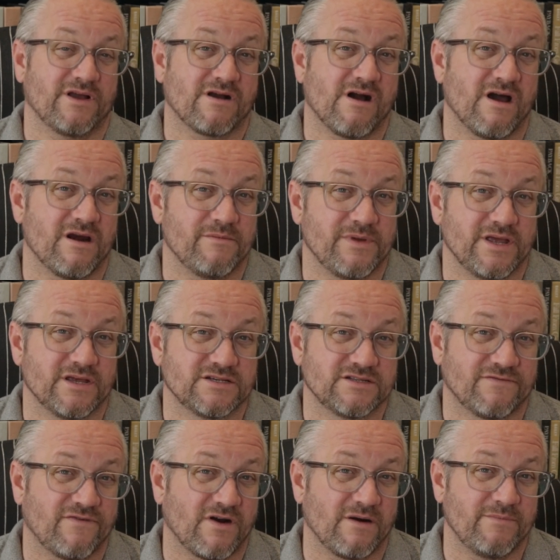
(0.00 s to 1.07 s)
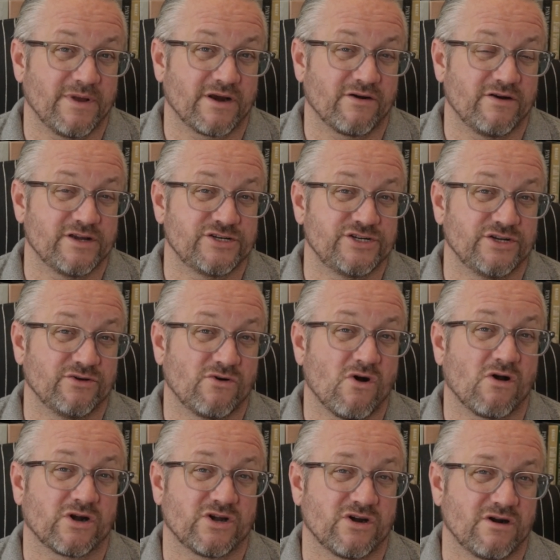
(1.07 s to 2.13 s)
economy is the far bigger issue
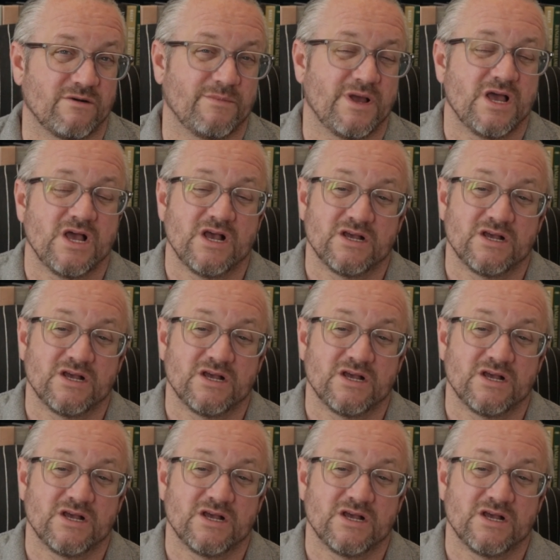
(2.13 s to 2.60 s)
long term.